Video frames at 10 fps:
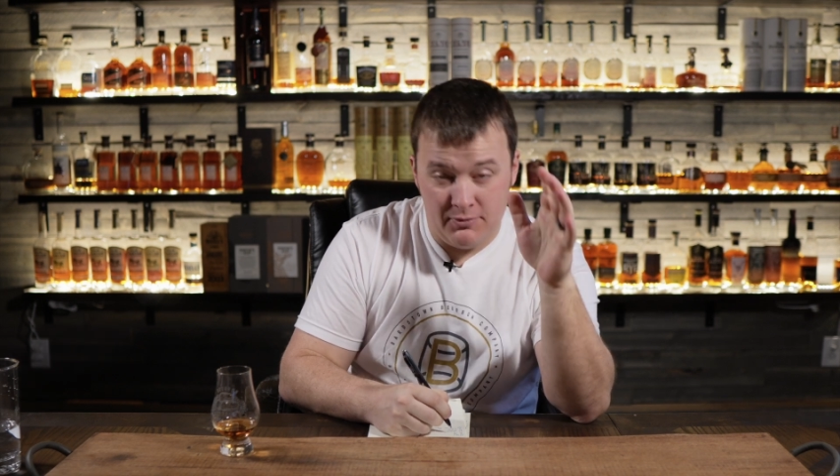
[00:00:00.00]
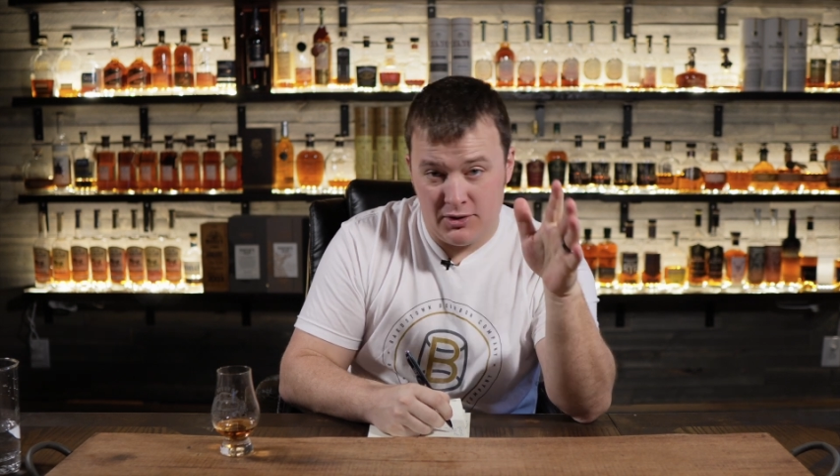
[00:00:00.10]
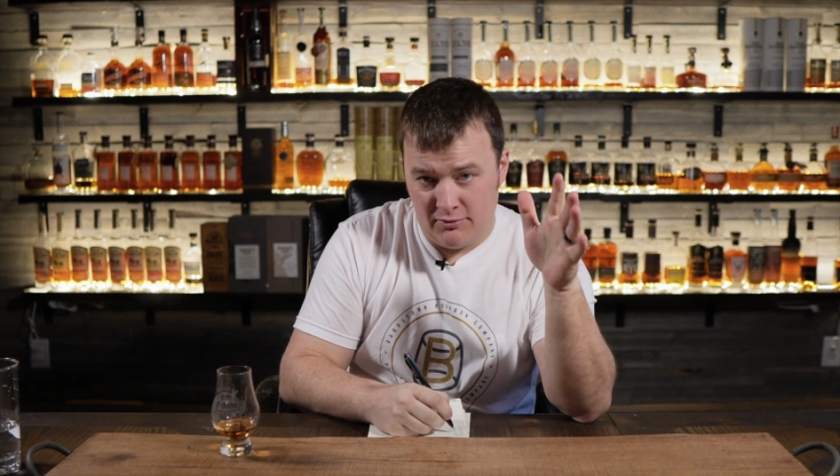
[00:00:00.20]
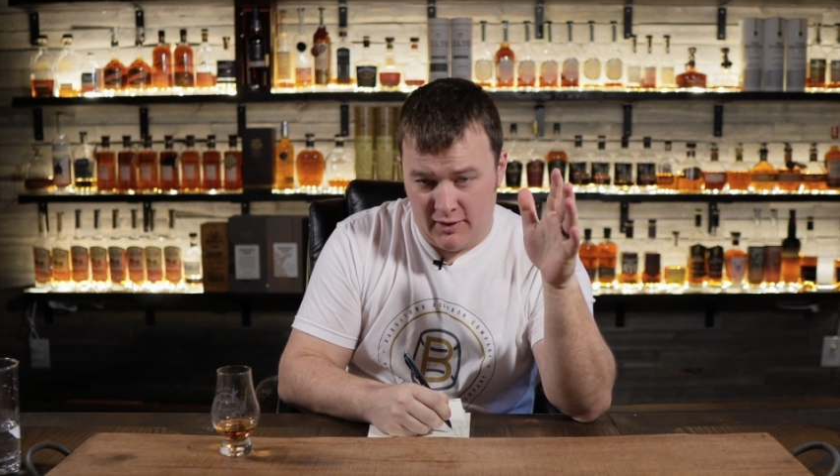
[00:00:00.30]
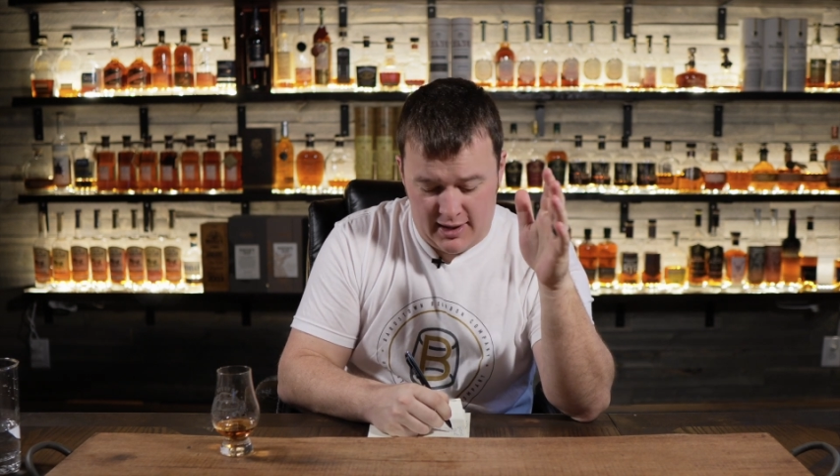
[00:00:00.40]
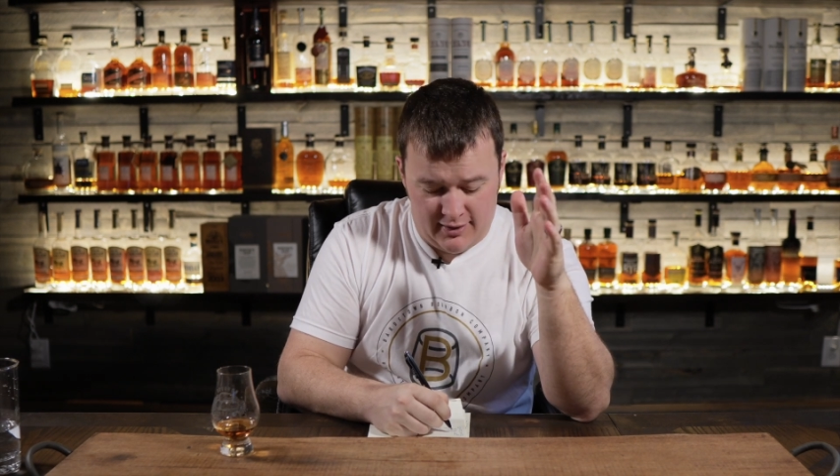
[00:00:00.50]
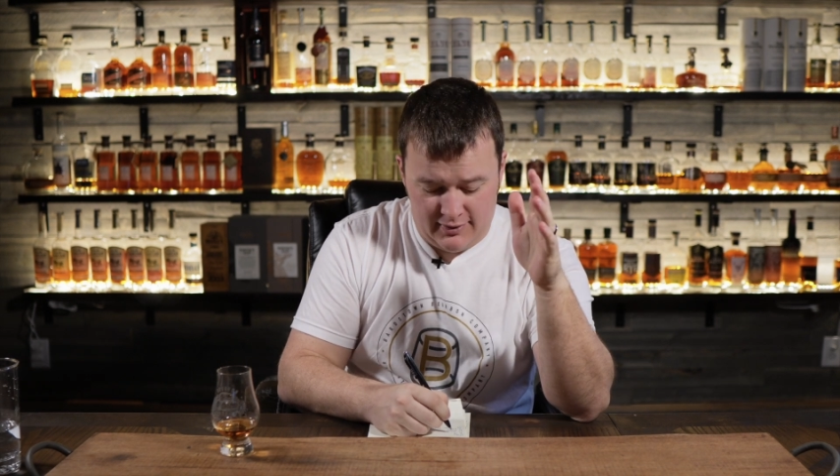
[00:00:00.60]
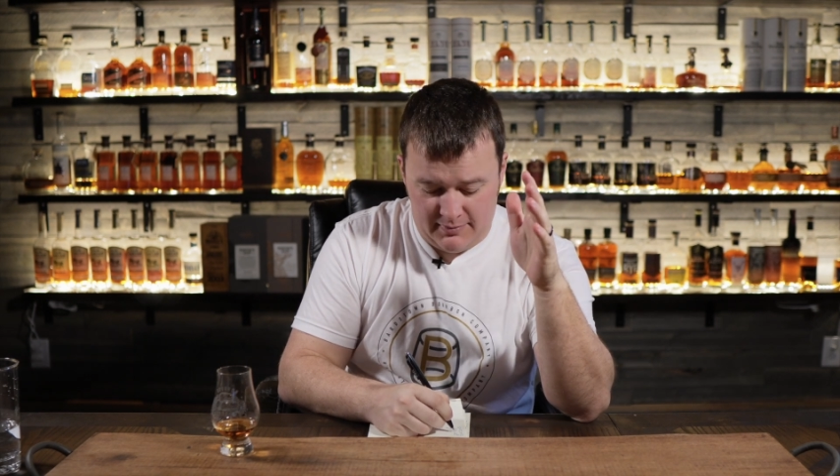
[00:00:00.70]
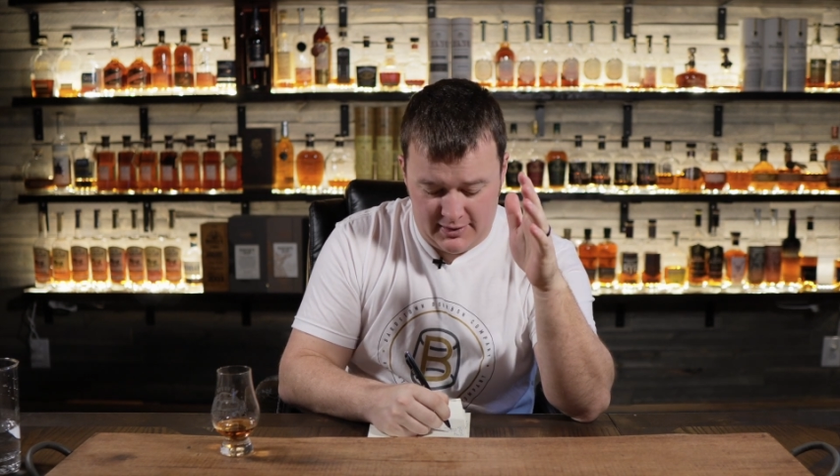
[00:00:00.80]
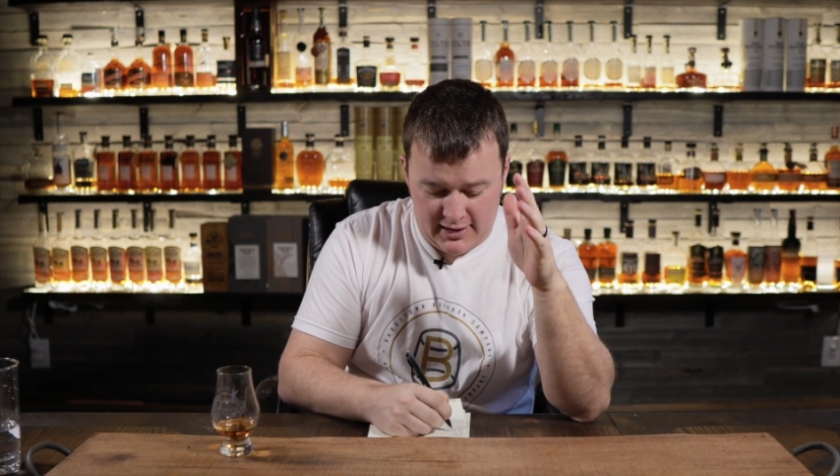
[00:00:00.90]
just going to write down
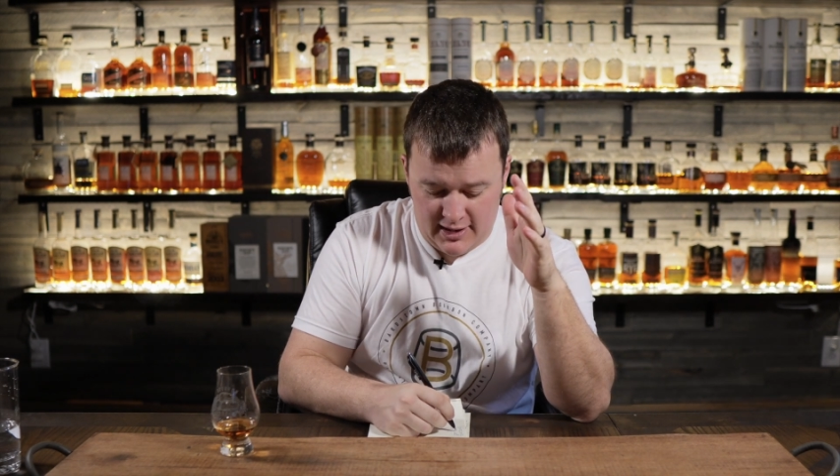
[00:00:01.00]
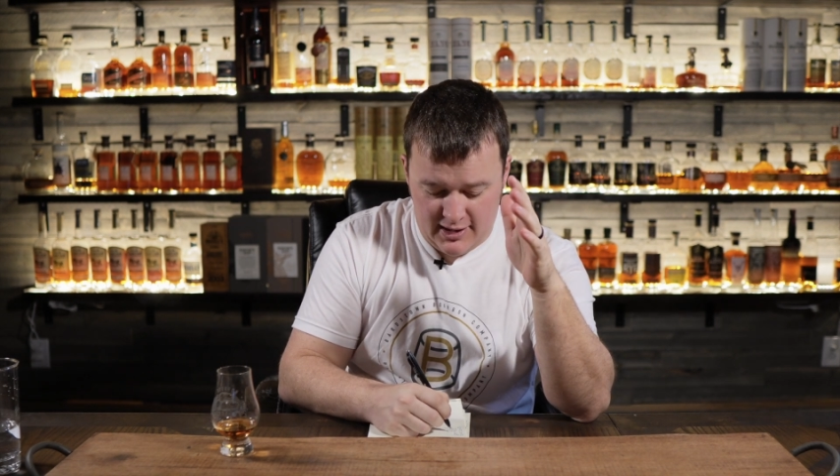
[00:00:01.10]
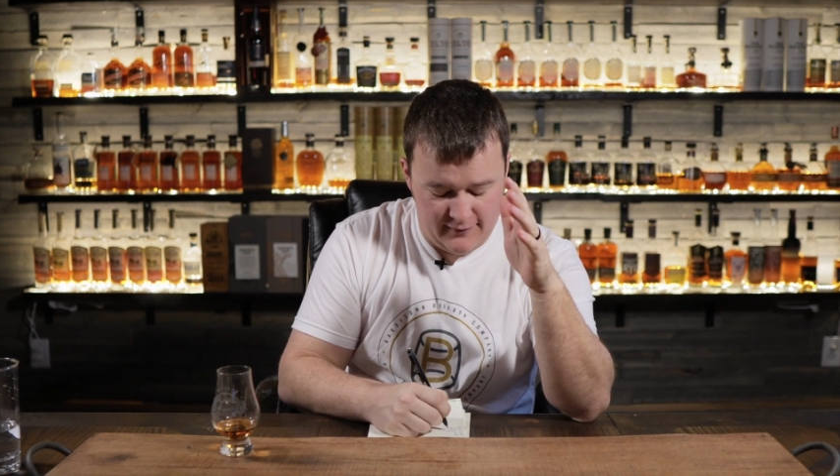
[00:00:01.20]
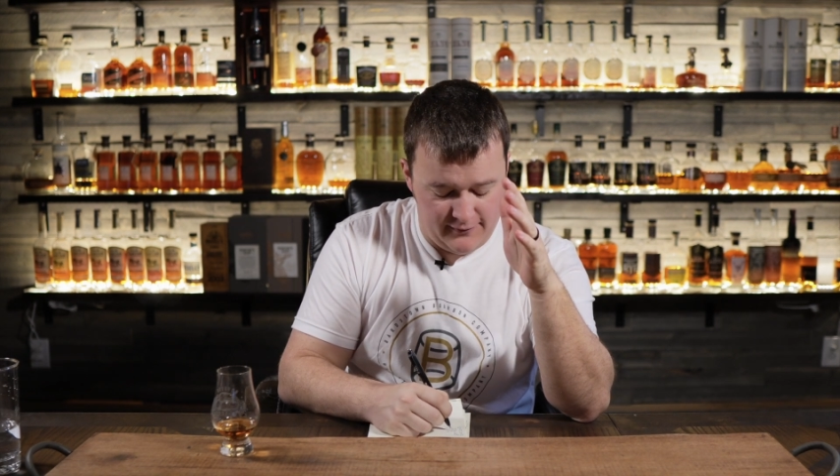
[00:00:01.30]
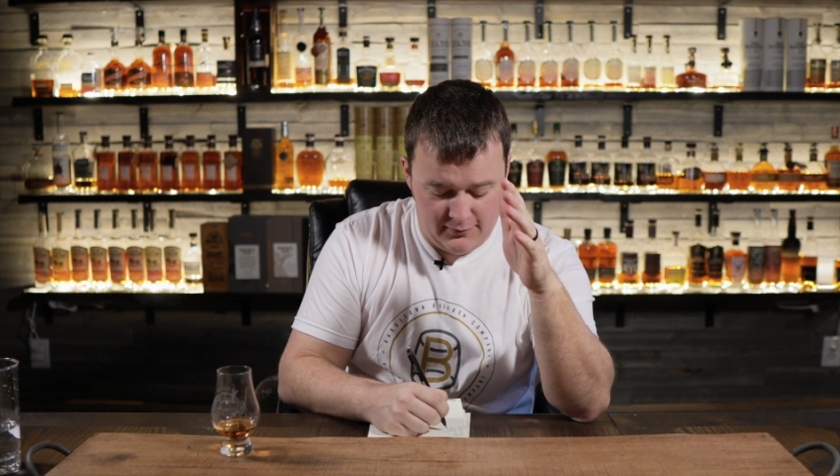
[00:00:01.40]
some stuff.